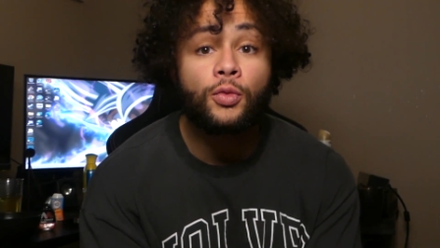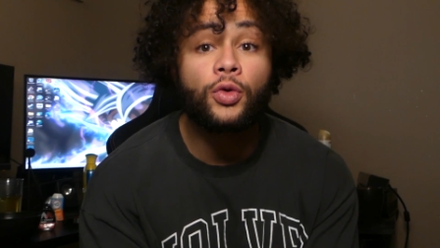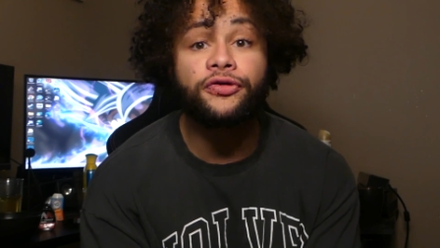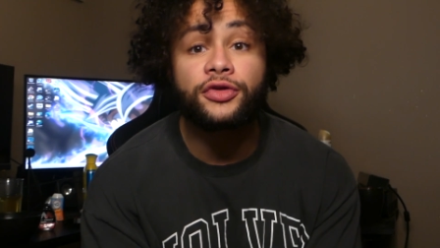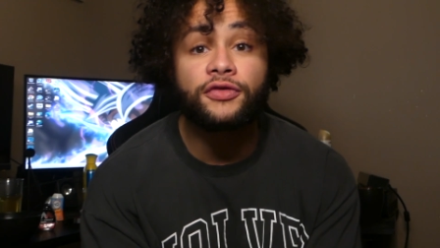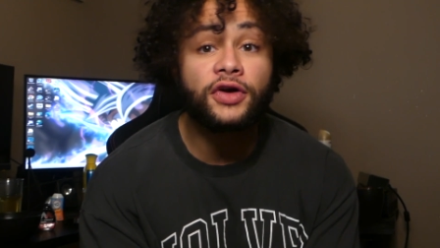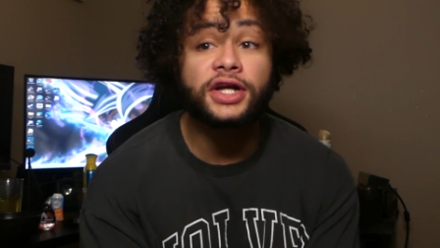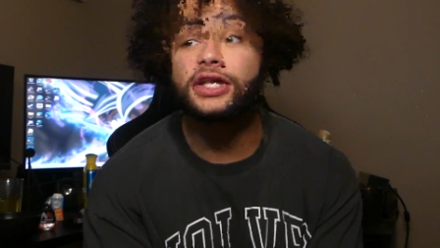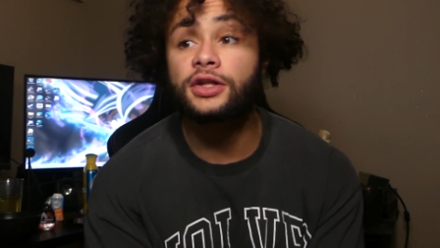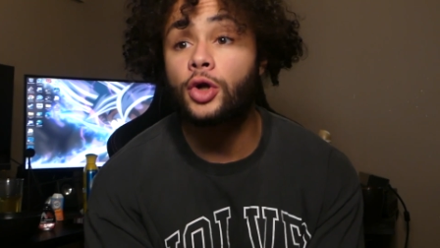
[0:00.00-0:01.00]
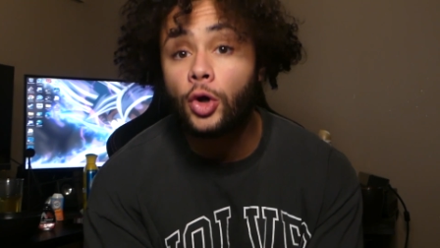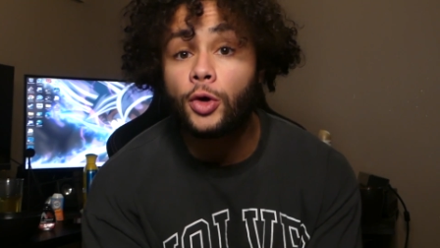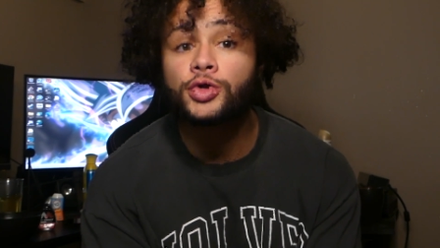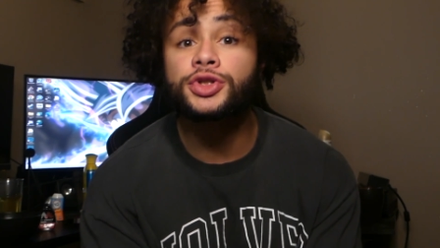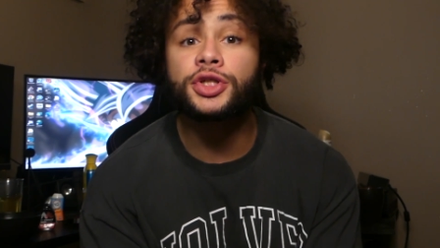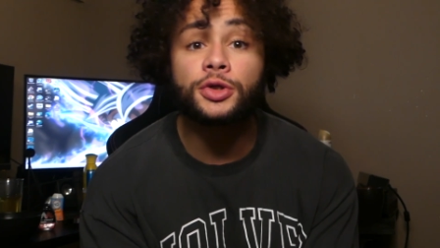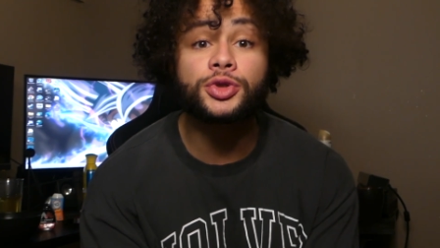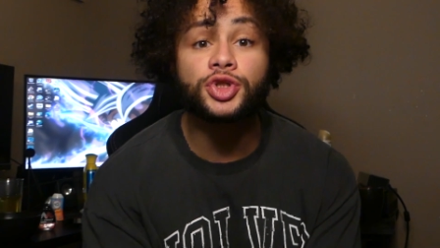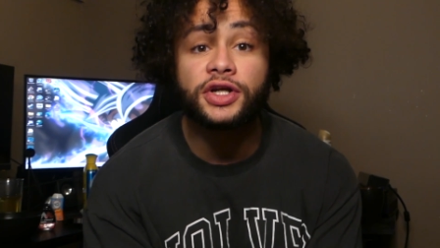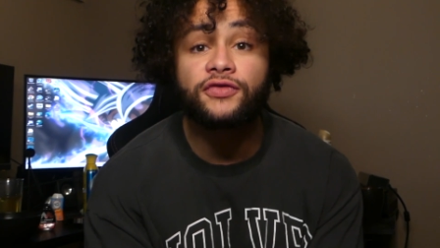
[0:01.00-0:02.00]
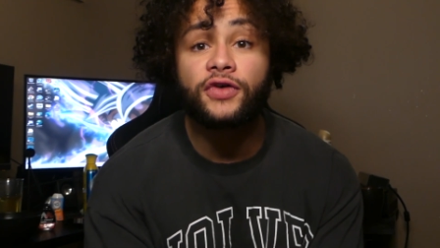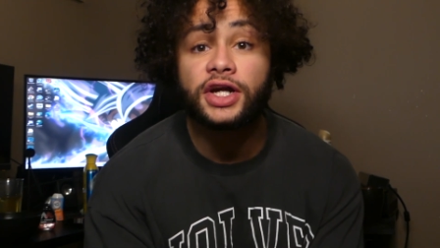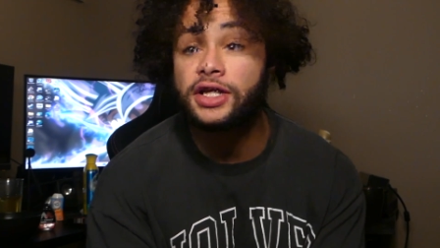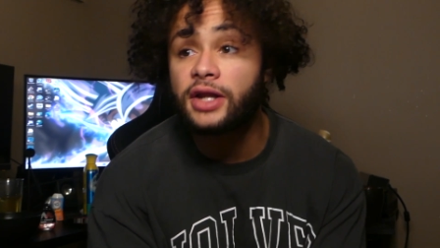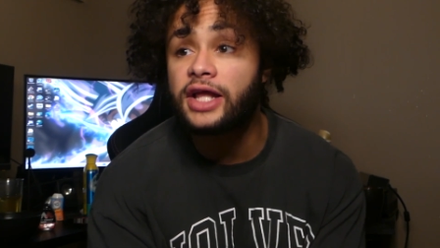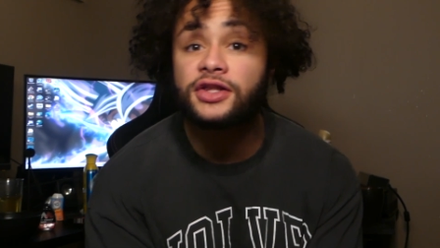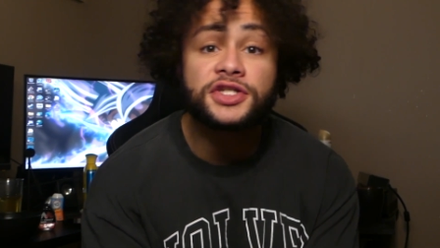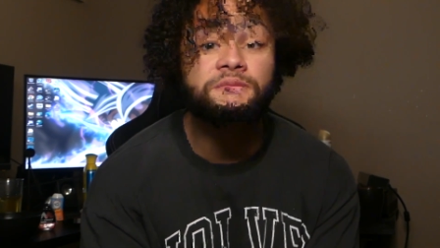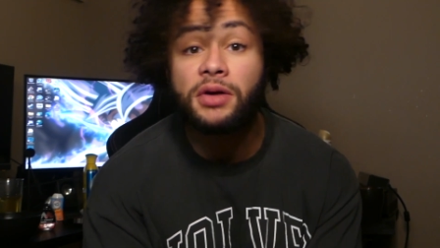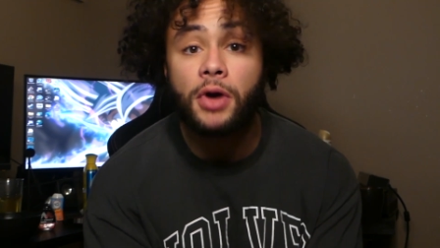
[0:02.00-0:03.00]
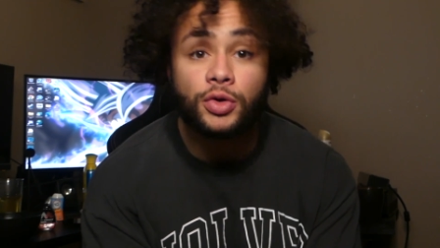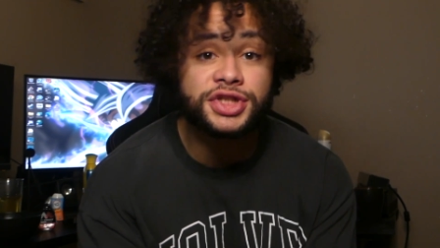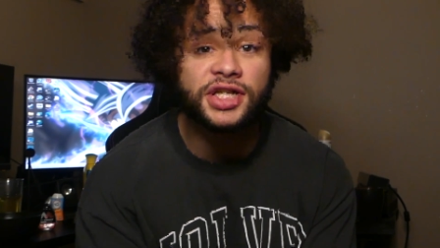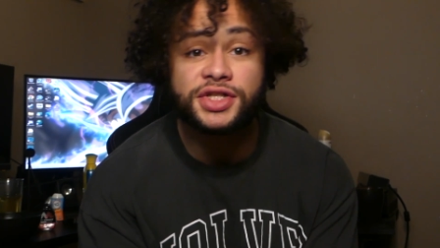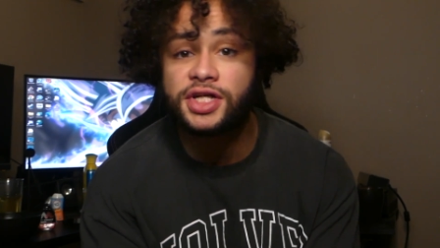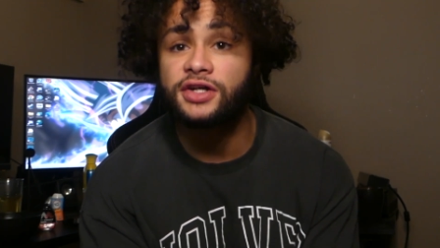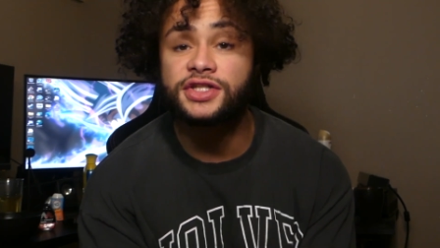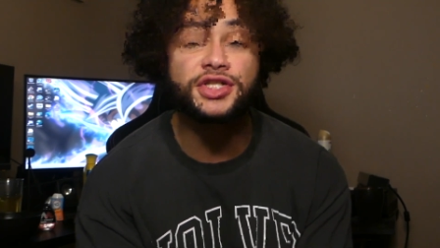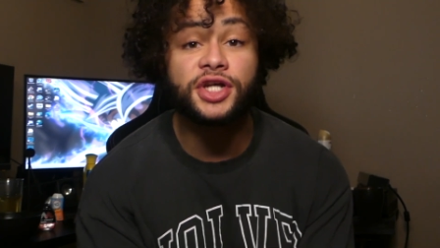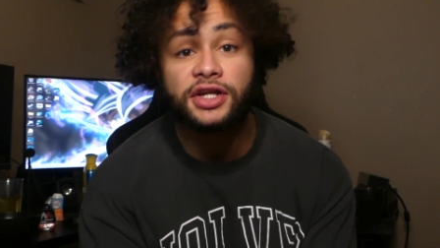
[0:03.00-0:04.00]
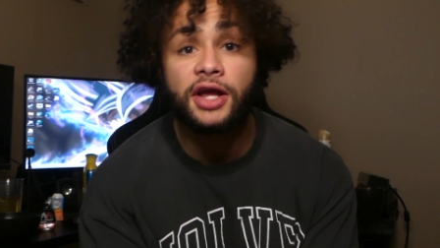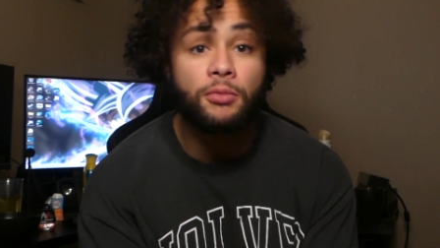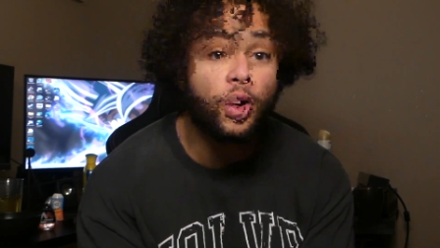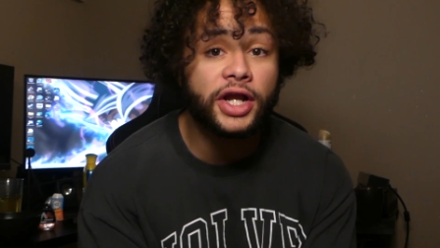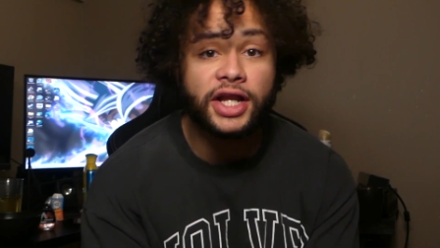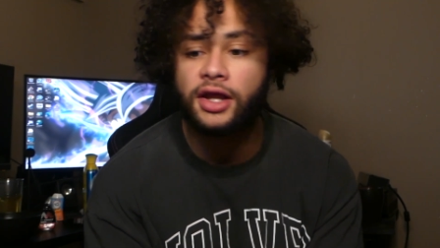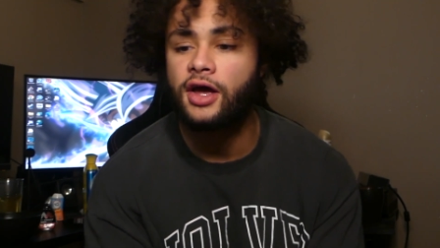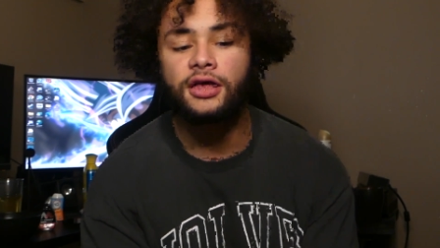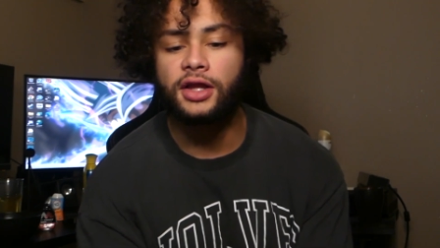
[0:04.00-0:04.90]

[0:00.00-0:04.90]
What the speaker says: with your fucking girls and go drink fucking endless mimosas on Sunday morning.